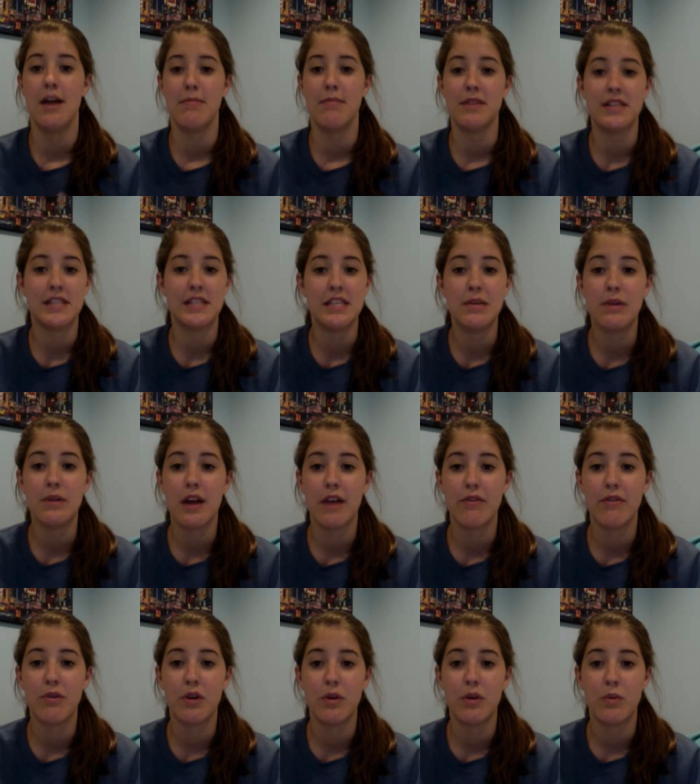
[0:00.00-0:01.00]
I'm going to see what
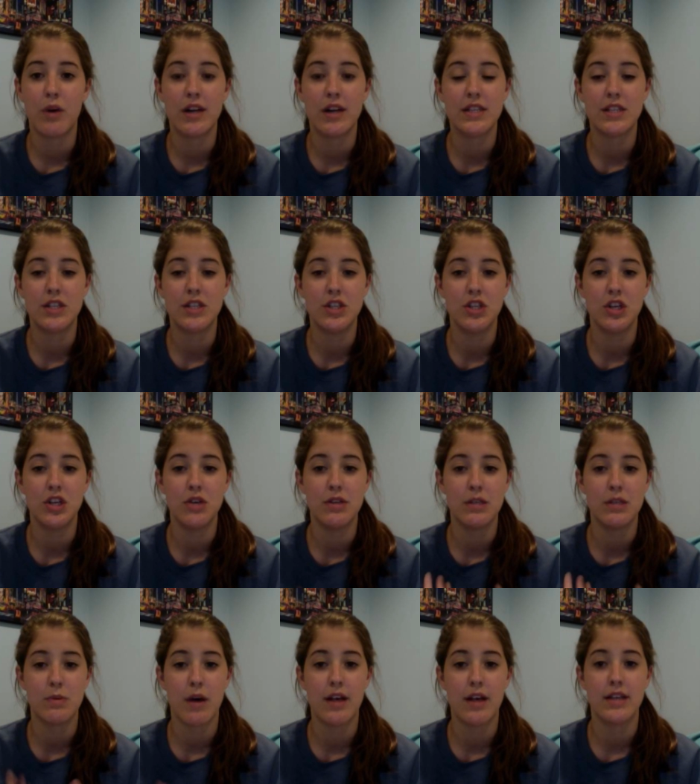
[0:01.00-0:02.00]
everyone wants to do,
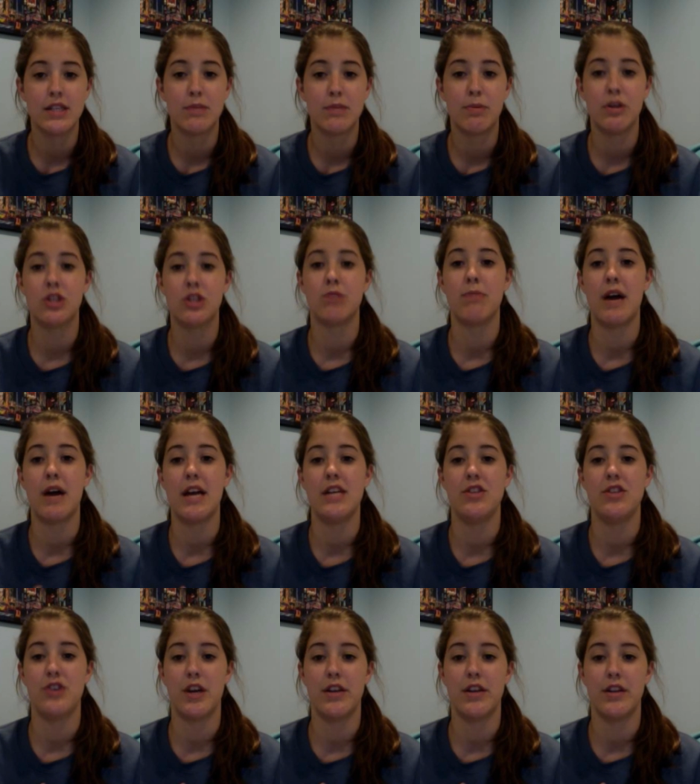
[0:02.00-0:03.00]
as well as push my
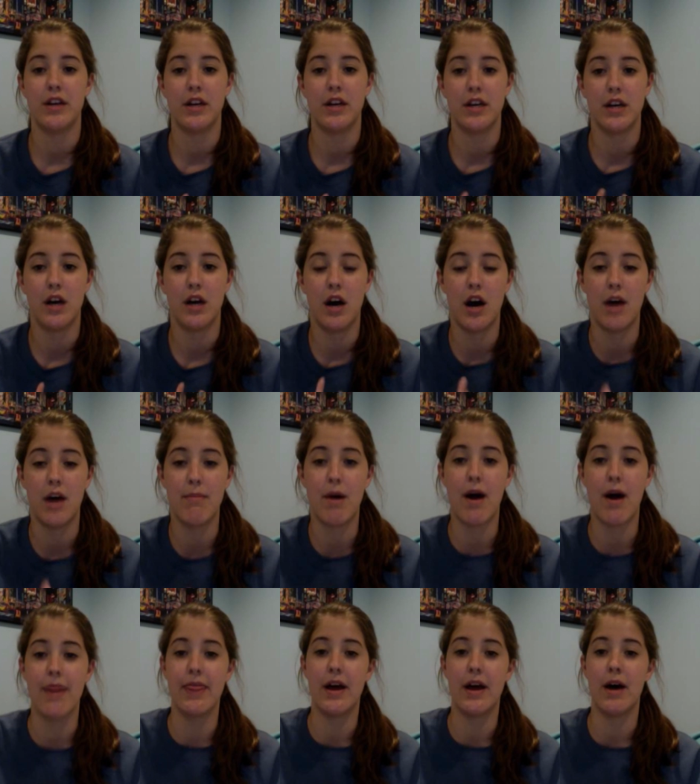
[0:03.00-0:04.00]
agenda
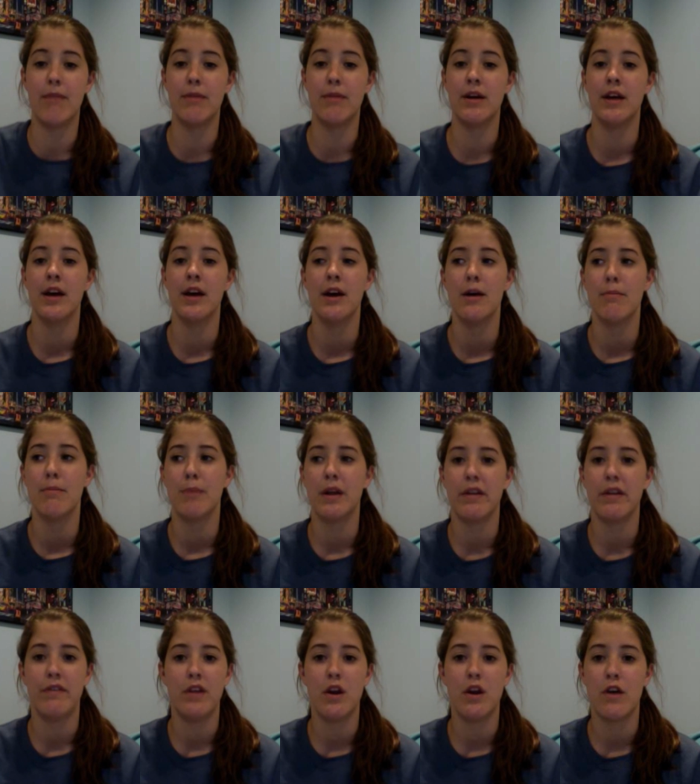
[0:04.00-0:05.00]
on them.
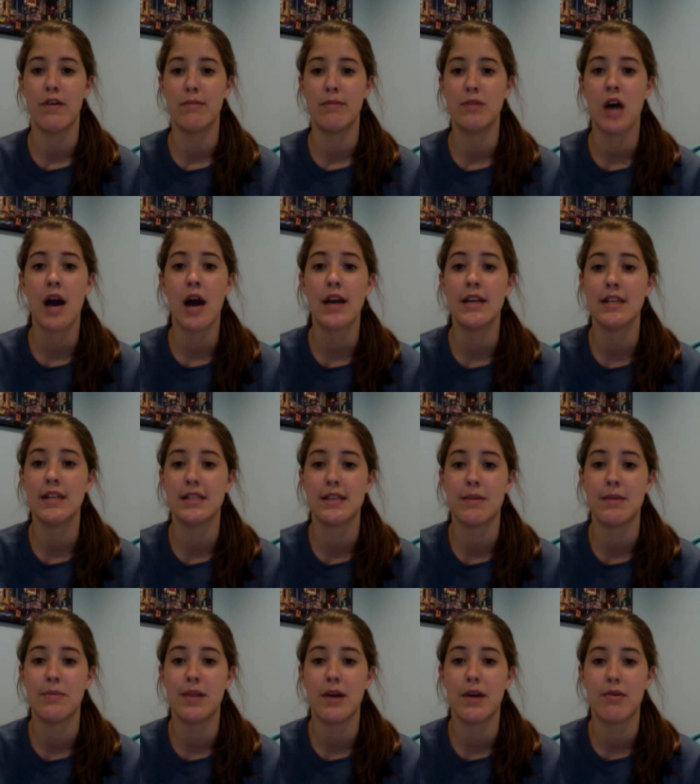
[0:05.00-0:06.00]
But if, you know, if I'm talking to
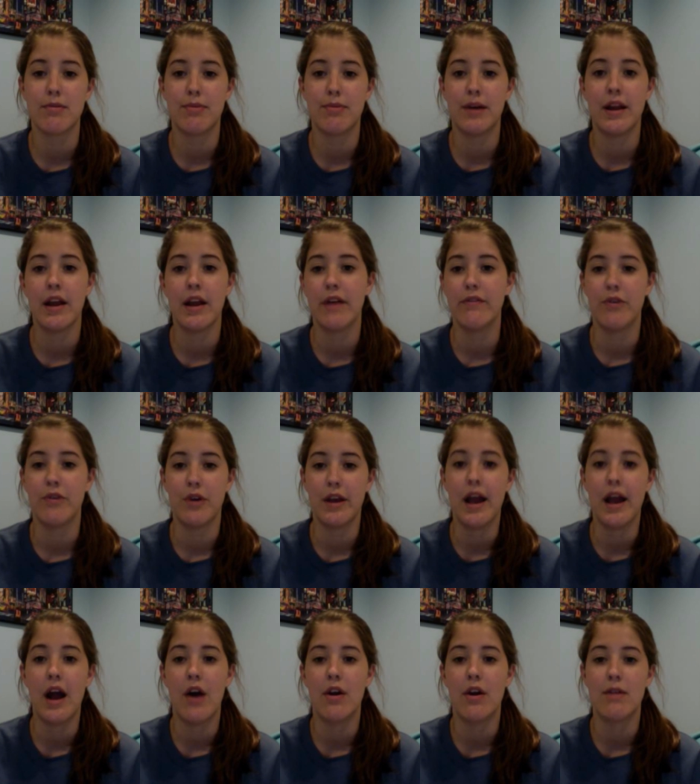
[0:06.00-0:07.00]
someone that we're planning on
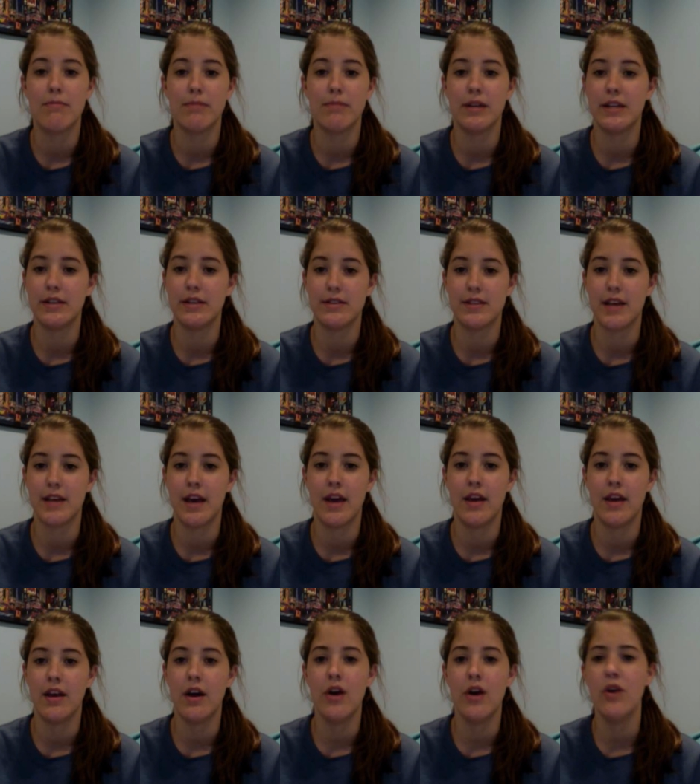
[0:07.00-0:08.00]
voting out, I'm going to
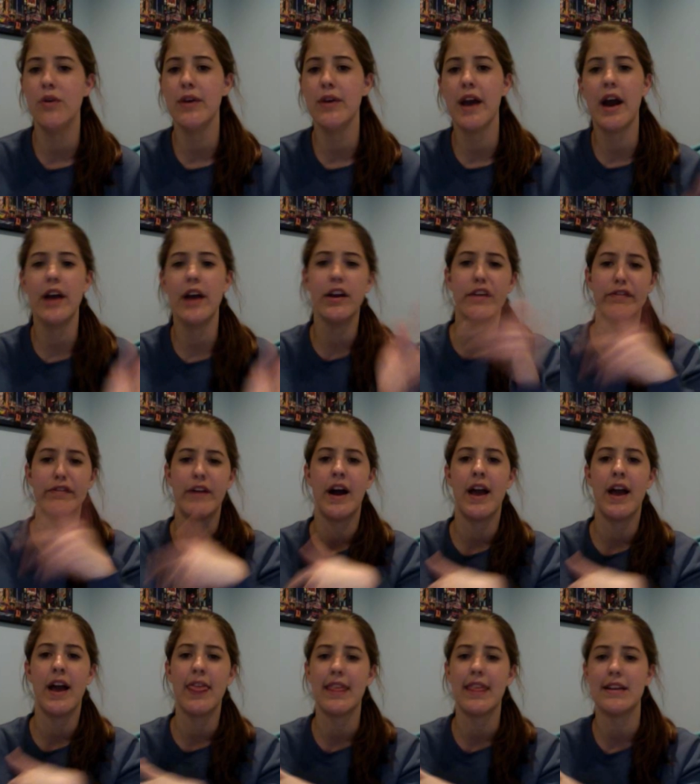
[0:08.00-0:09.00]
say, oh, yeah, you're
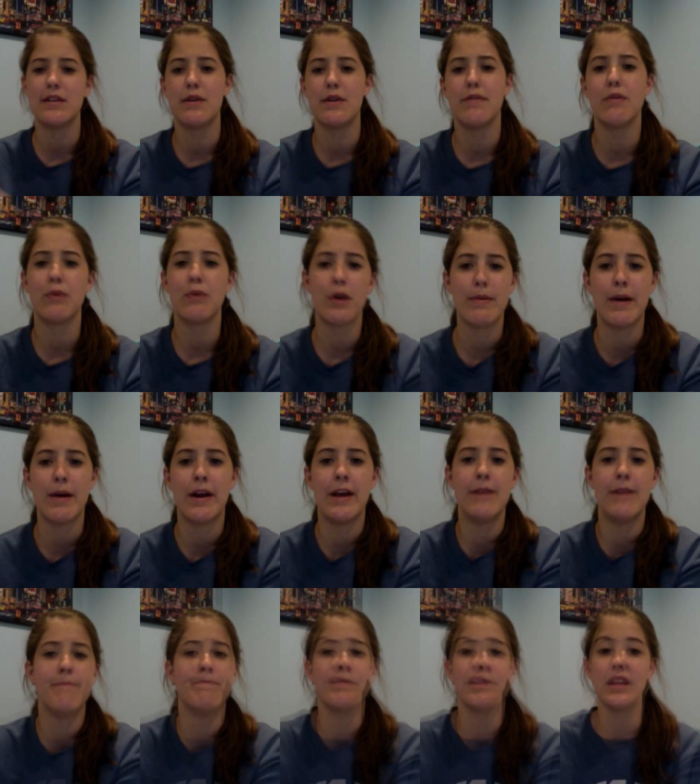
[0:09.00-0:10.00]
fine. Like, don't even worry about
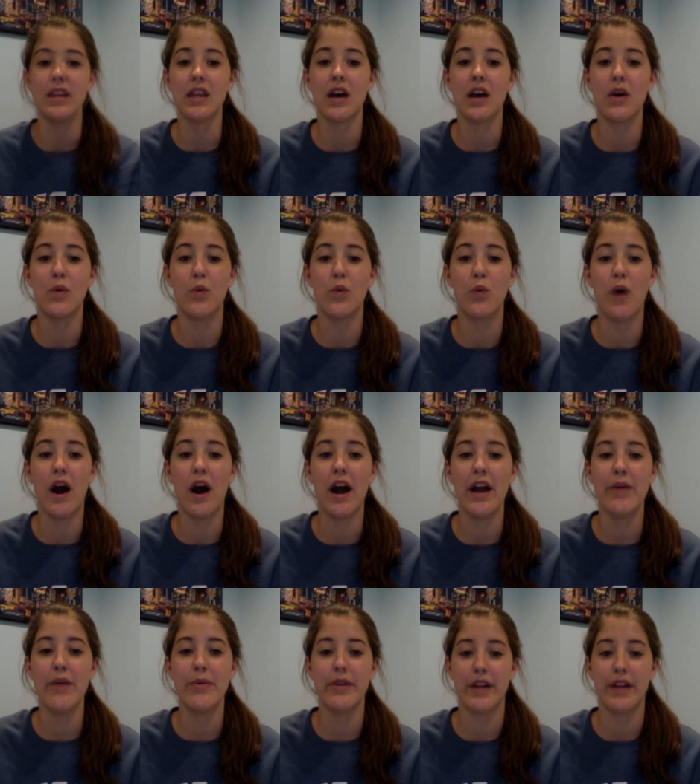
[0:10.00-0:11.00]
it.
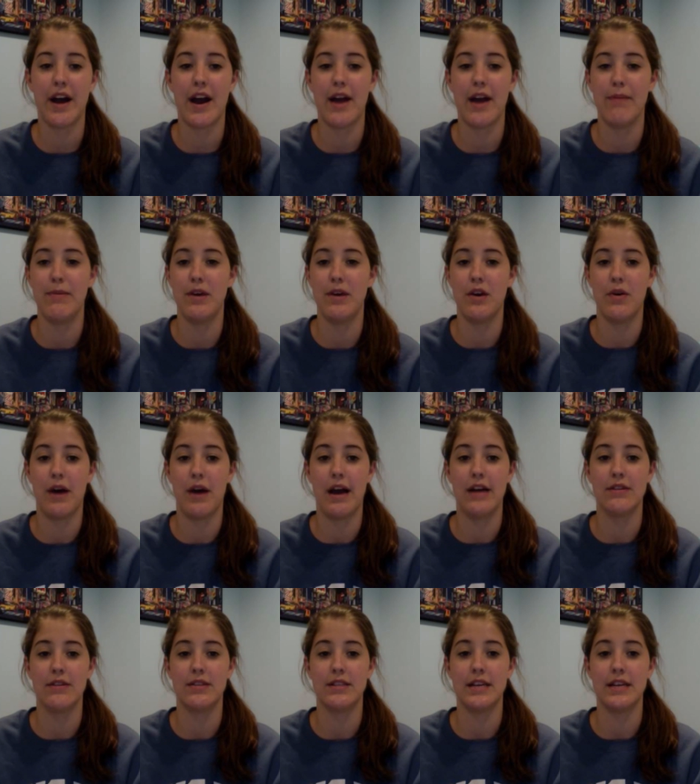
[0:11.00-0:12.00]
Why will I be
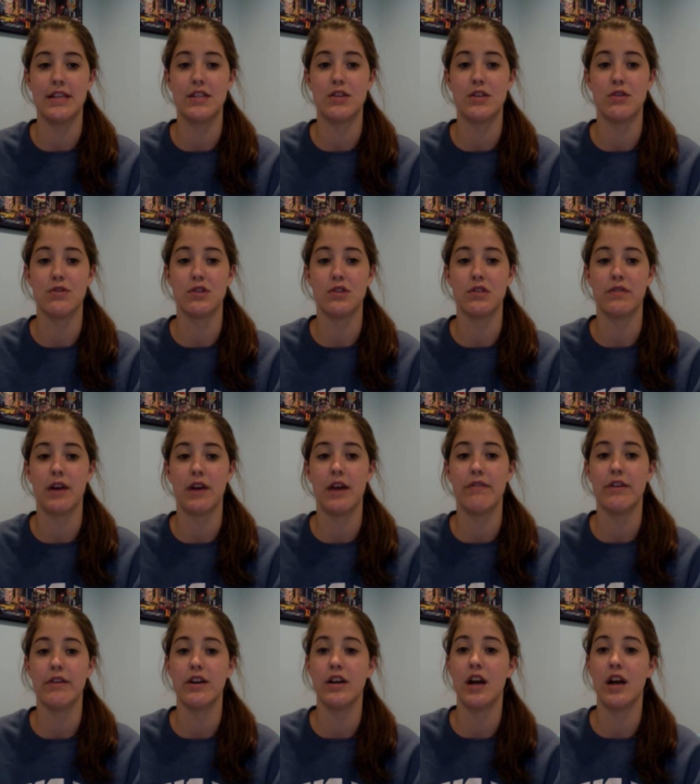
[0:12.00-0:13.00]
Ohio State's sole
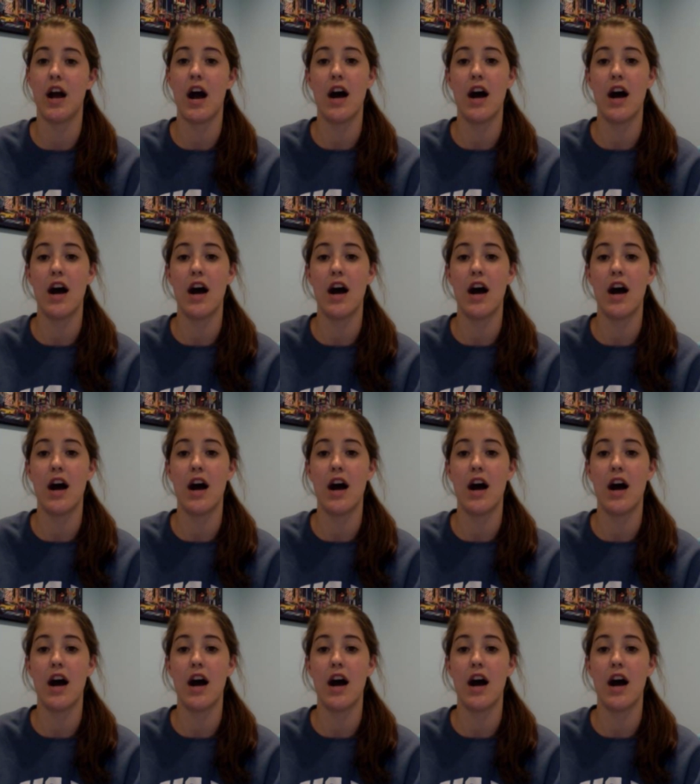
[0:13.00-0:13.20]
survivor?